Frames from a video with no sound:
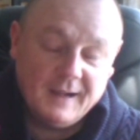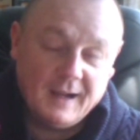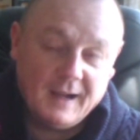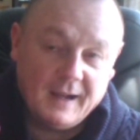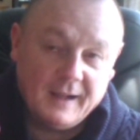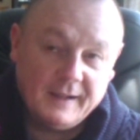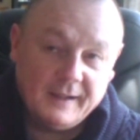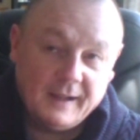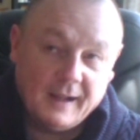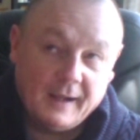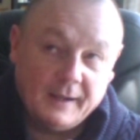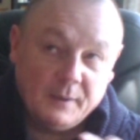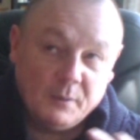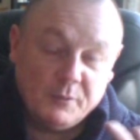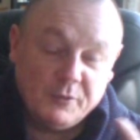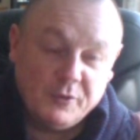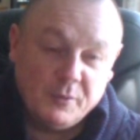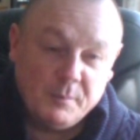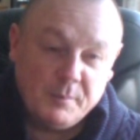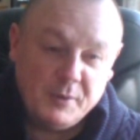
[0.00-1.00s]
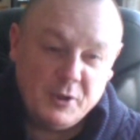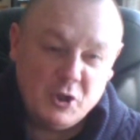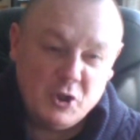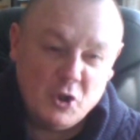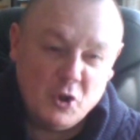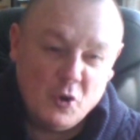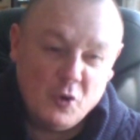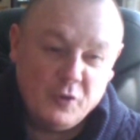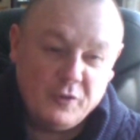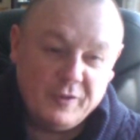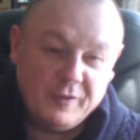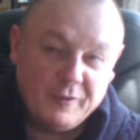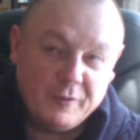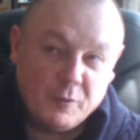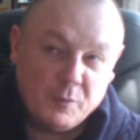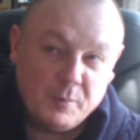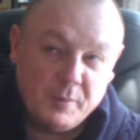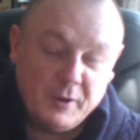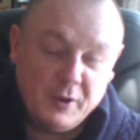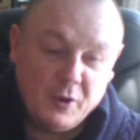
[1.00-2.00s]
And it was a beautiful,
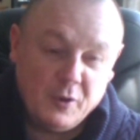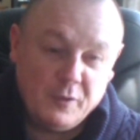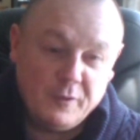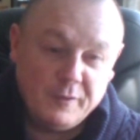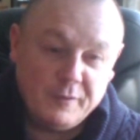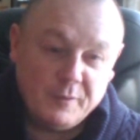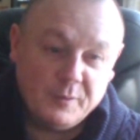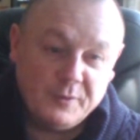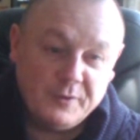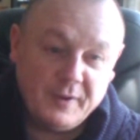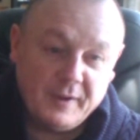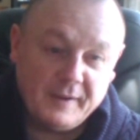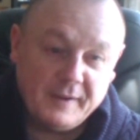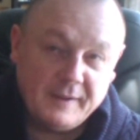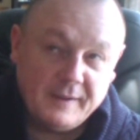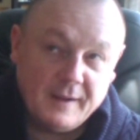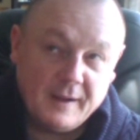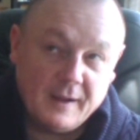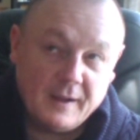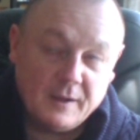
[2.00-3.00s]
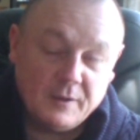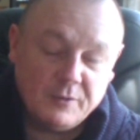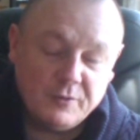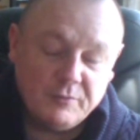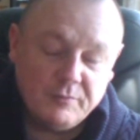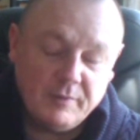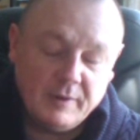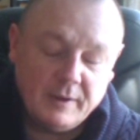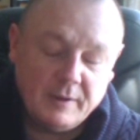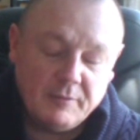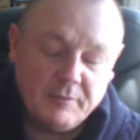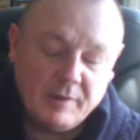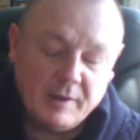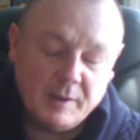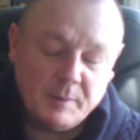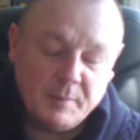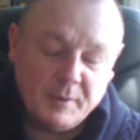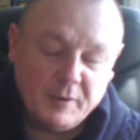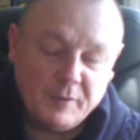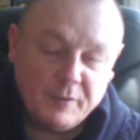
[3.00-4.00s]
beautiful sunny day. It was a really, really
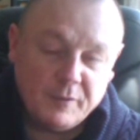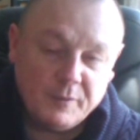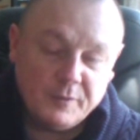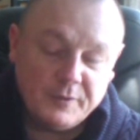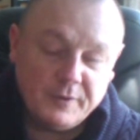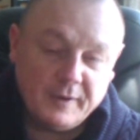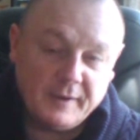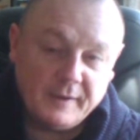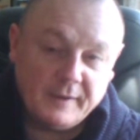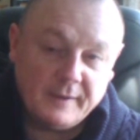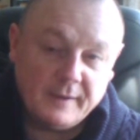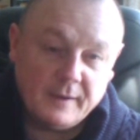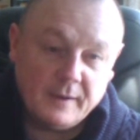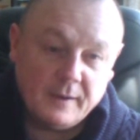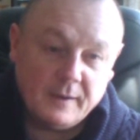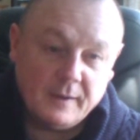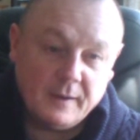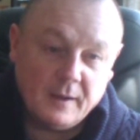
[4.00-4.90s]
beautiful sunny day.